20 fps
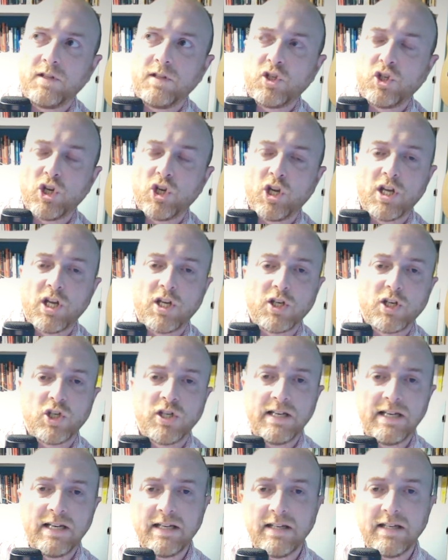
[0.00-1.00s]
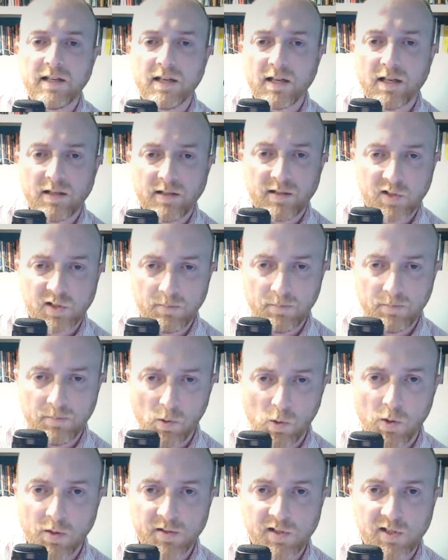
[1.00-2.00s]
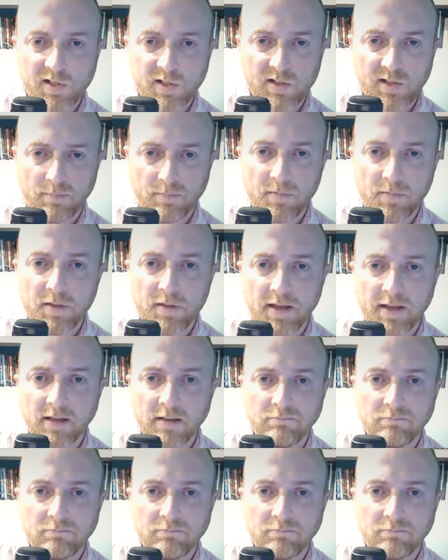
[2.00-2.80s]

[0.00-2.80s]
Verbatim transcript: church leader supports something,